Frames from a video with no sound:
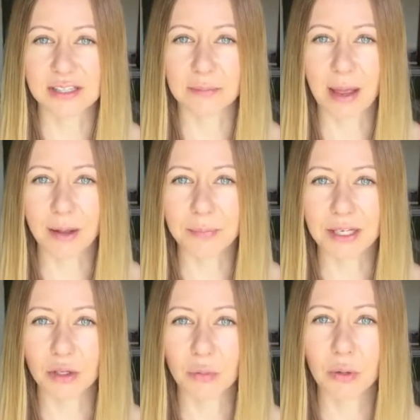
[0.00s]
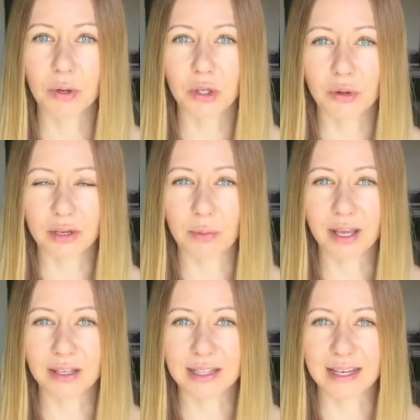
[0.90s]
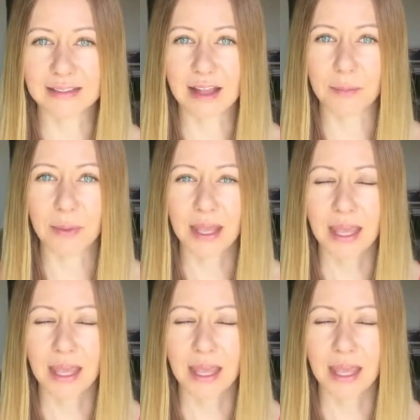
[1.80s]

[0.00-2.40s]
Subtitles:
in my opinion, one way you can recognize them